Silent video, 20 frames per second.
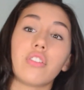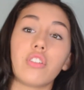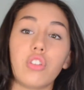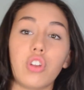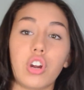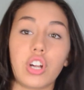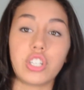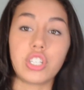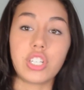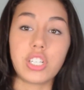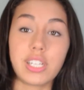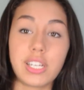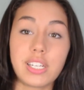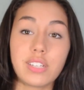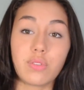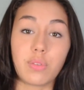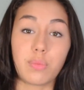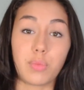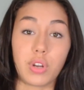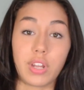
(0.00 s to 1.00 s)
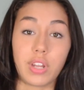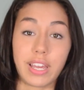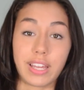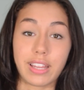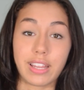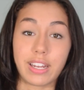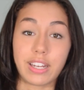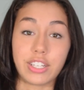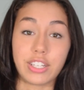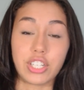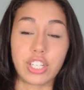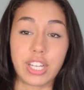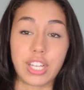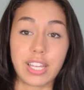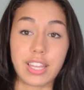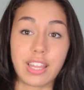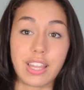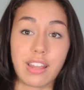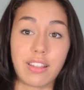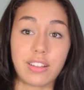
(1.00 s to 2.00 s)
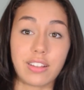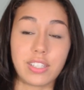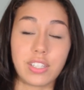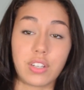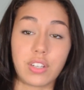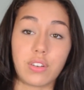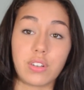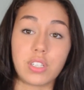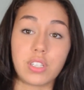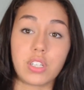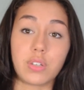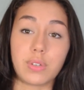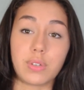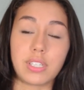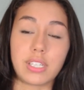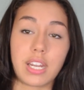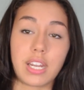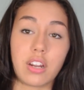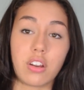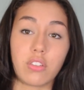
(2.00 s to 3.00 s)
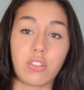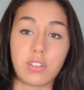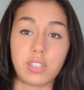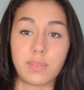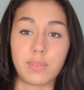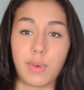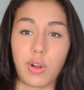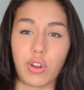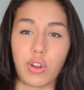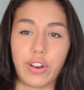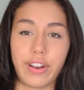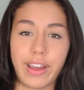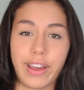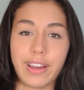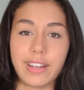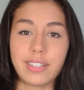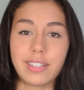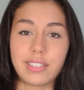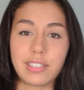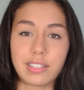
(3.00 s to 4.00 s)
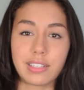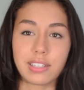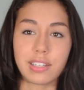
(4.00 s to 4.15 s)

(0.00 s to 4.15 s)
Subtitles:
the larger desk were more likely to cheat than the students who were seated on the smaller desk.